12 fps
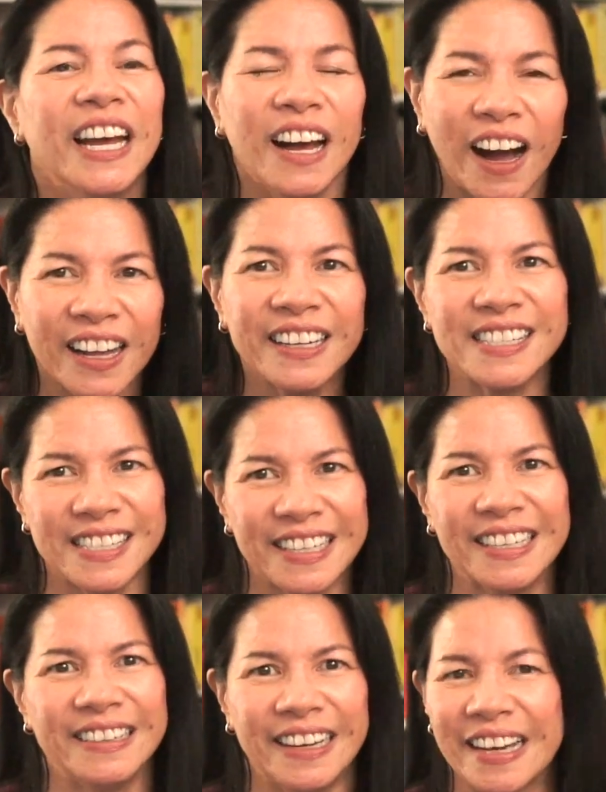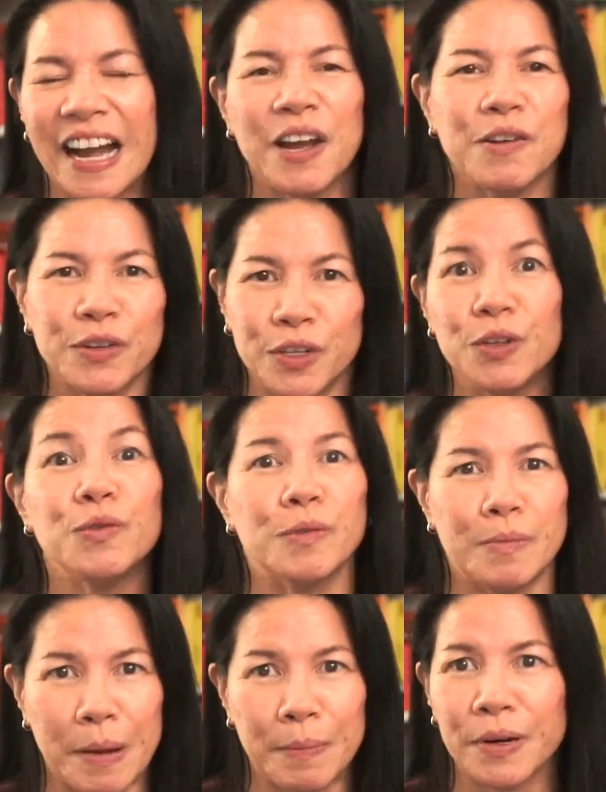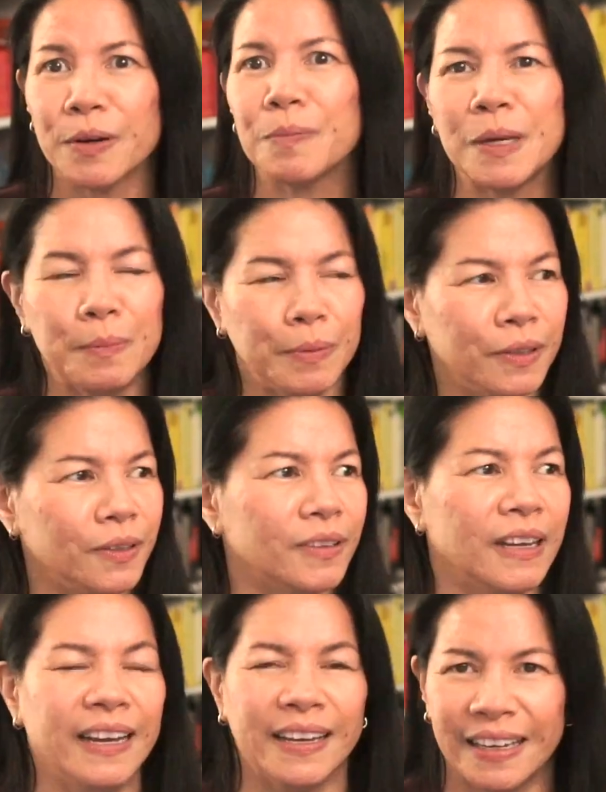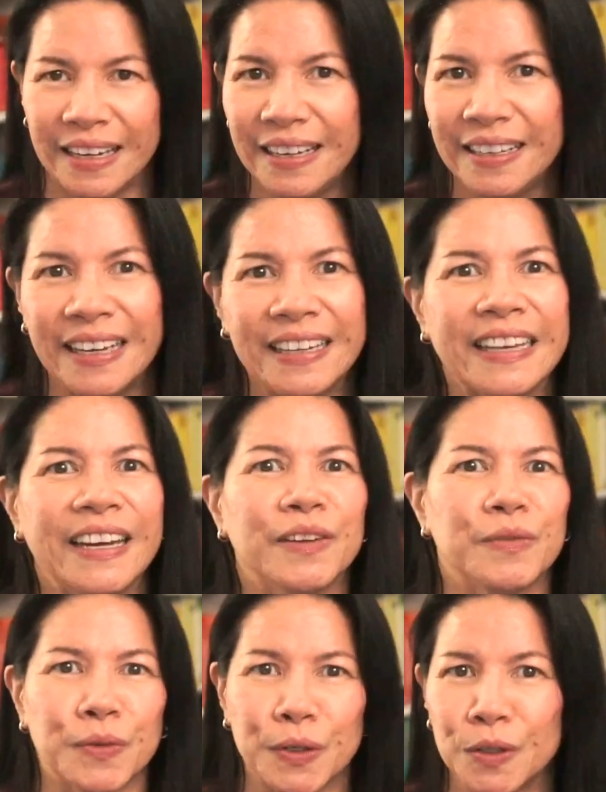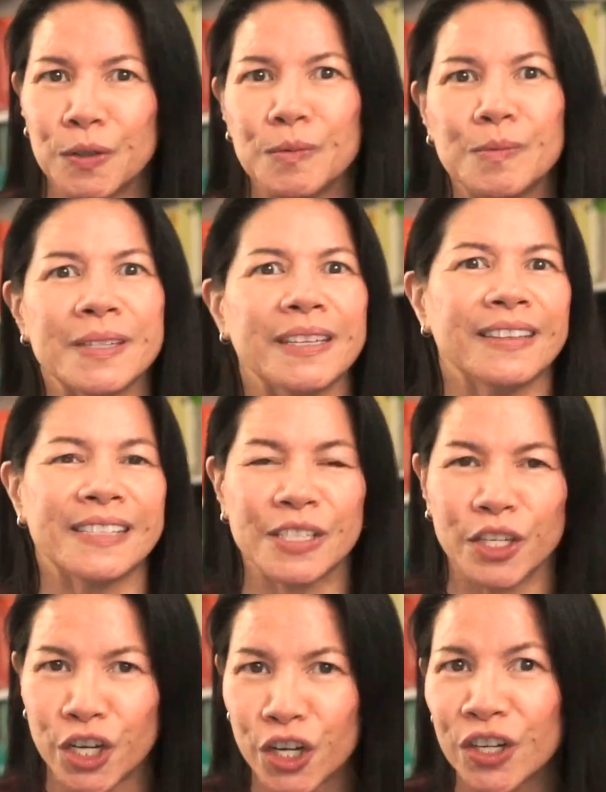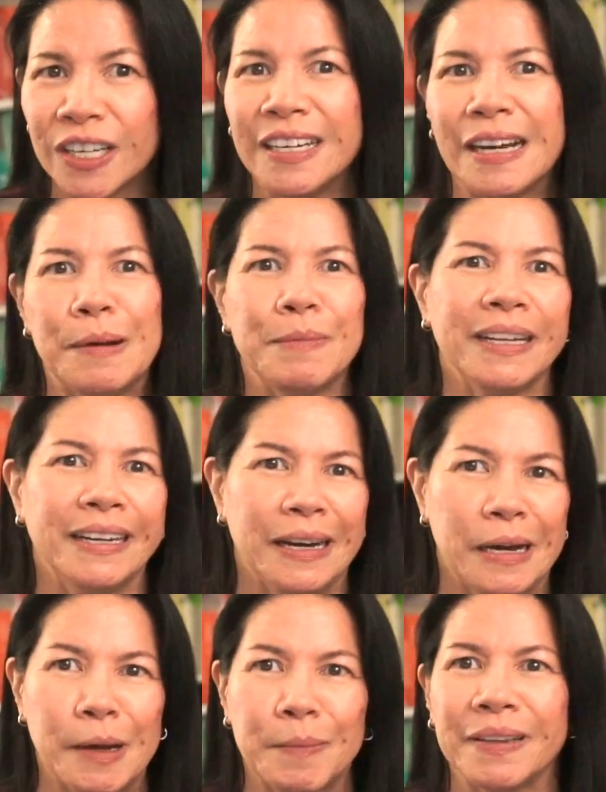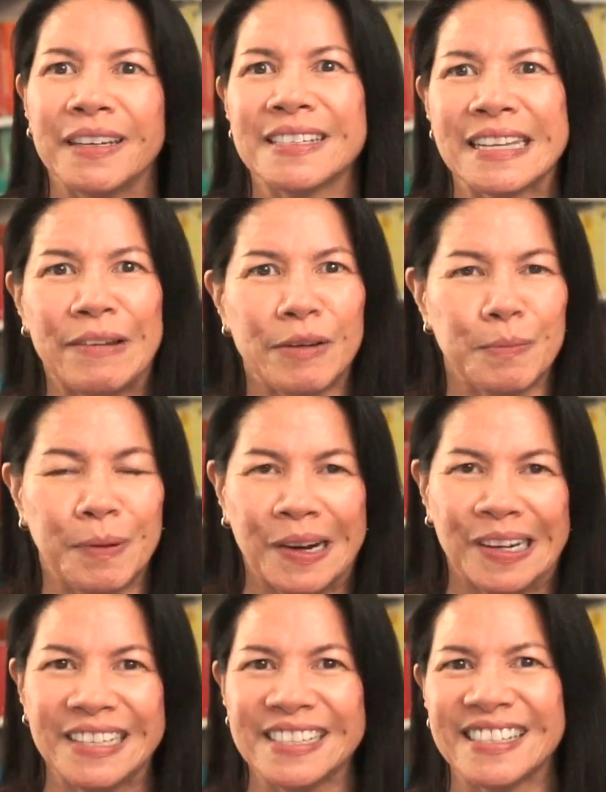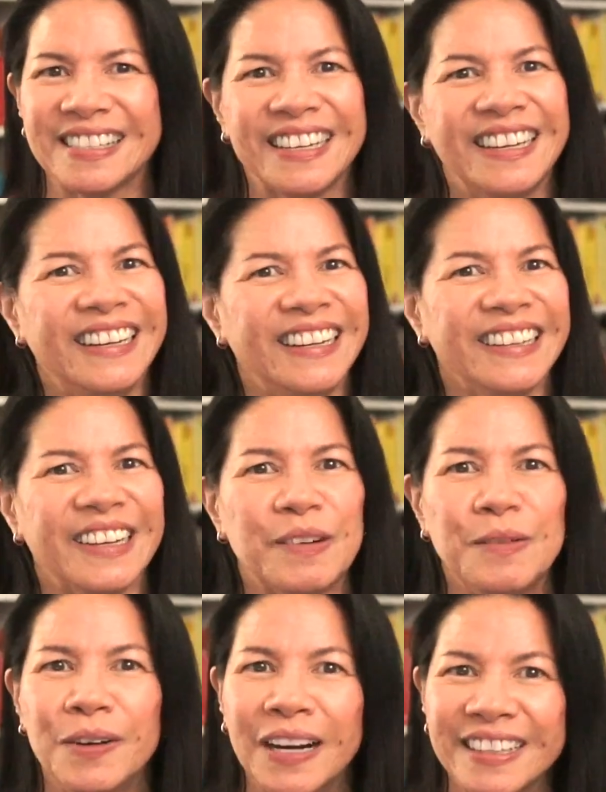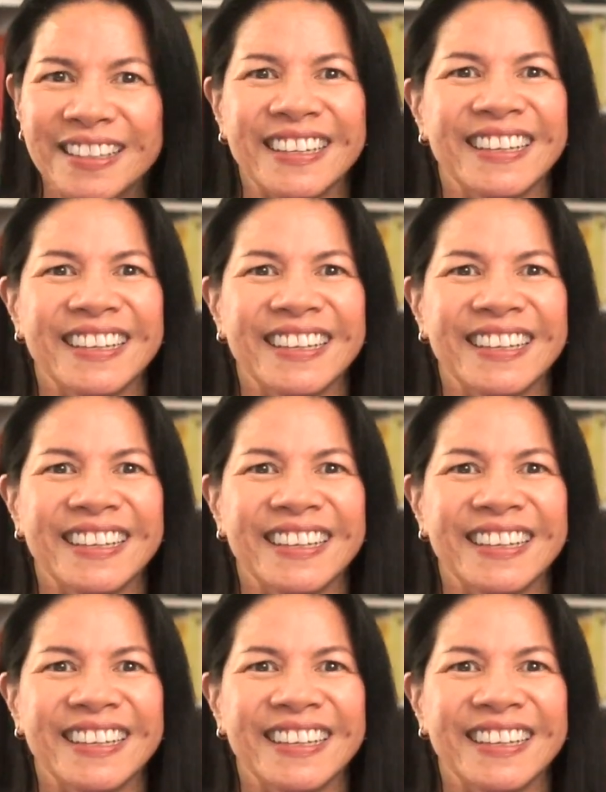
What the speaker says: Honestly, like I do remember people getting kicked out of rooms and security coming up and us having parties and like what?